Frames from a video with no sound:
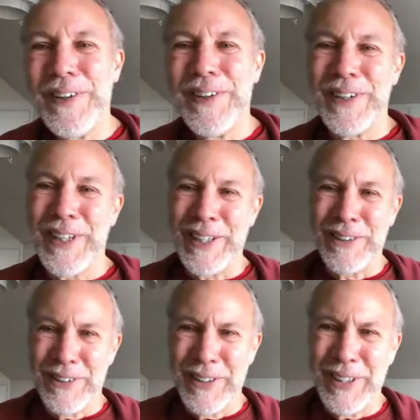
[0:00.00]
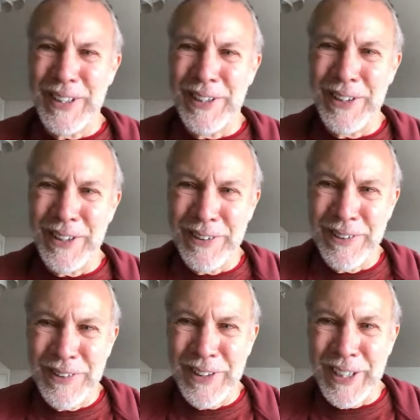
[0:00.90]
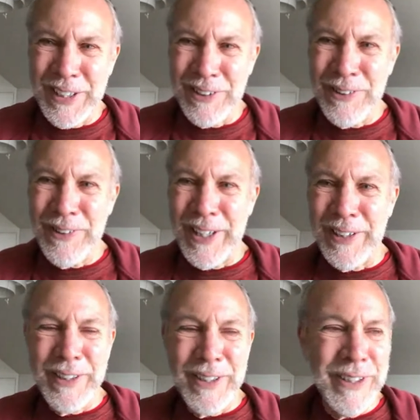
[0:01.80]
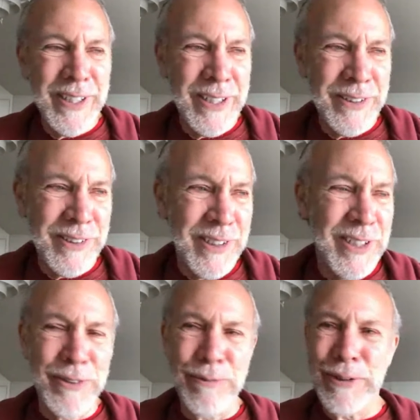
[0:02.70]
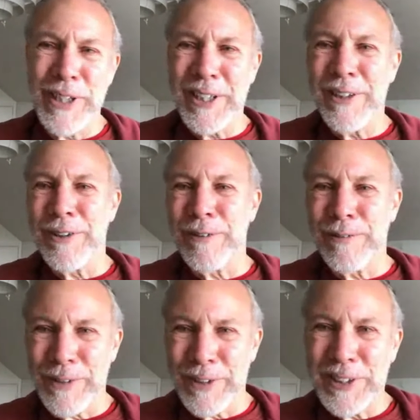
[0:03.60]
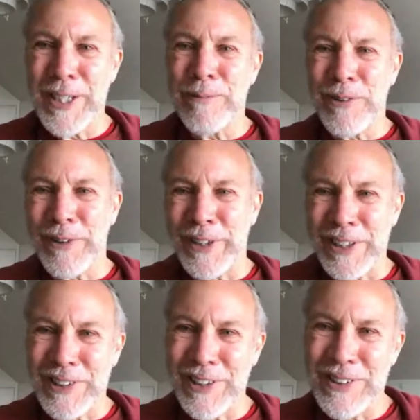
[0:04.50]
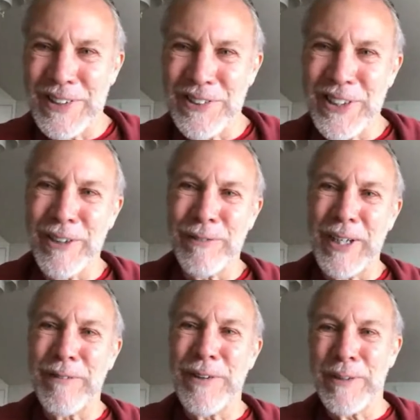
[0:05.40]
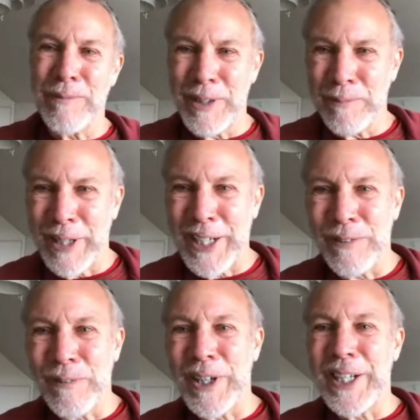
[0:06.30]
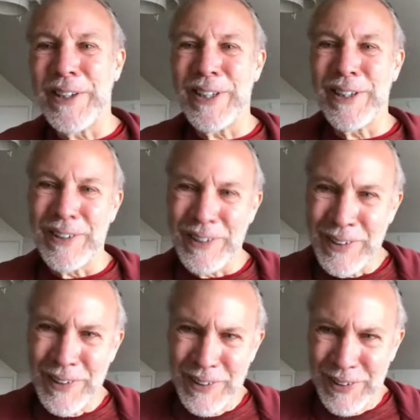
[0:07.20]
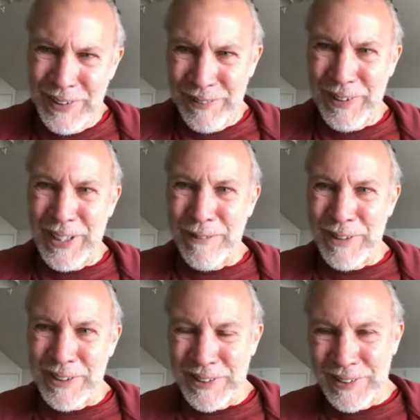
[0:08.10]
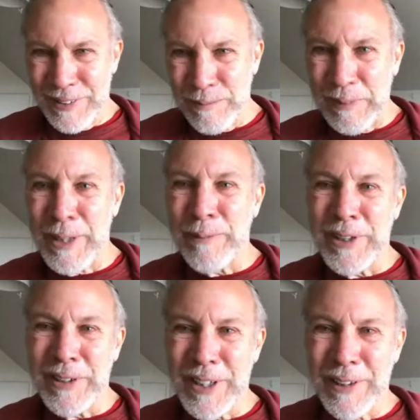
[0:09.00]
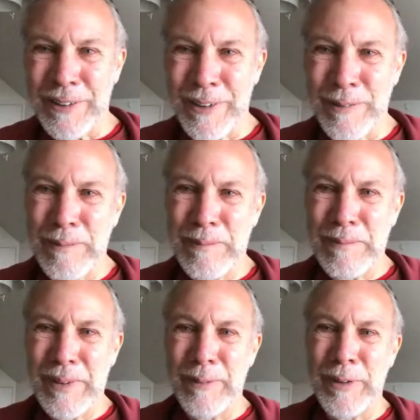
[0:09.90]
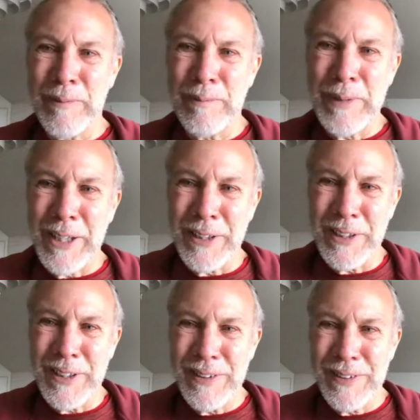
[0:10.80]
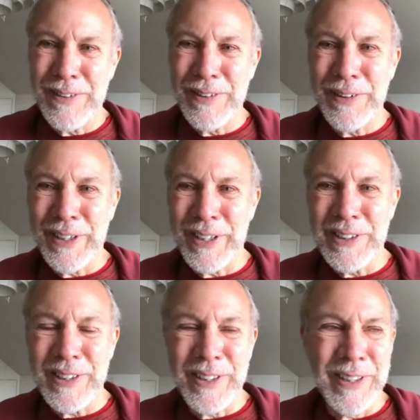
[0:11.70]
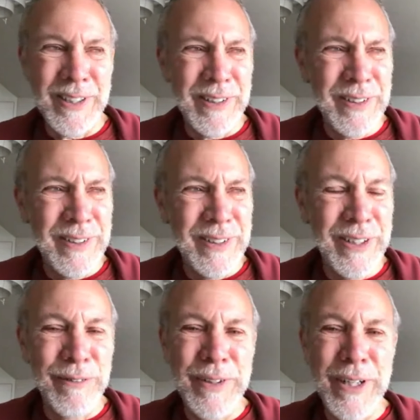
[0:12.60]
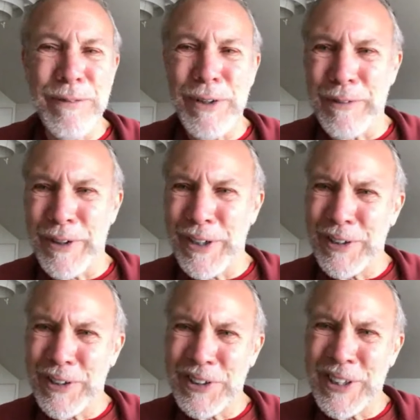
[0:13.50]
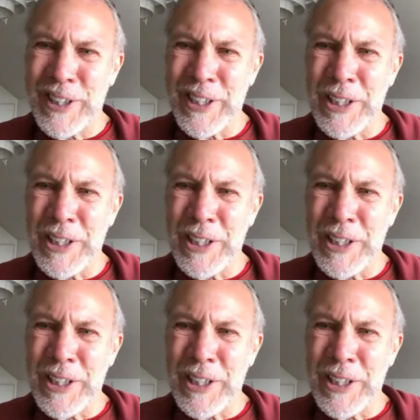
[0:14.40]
And then I could do that. And I thought, hey, I just got some free color for the same drawings, and instead of everything being black and white, then we have these limited color, limited palette things, and I that felt very good to see.